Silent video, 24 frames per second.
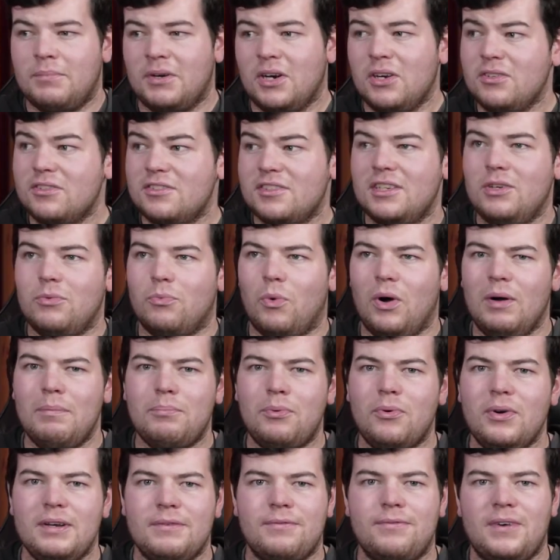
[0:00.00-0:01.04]
but honestly
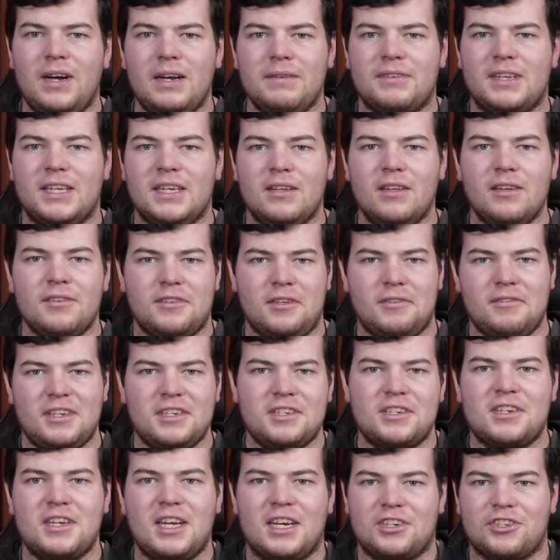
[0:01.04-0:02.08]
1.5 kilos, I was
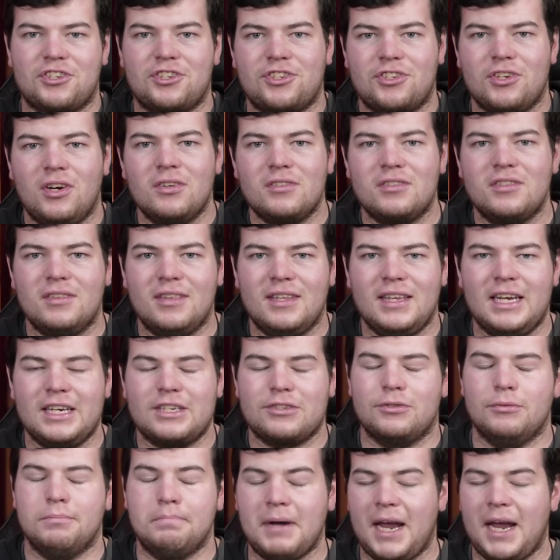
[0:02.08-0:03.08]
actually kind of shocked on the actual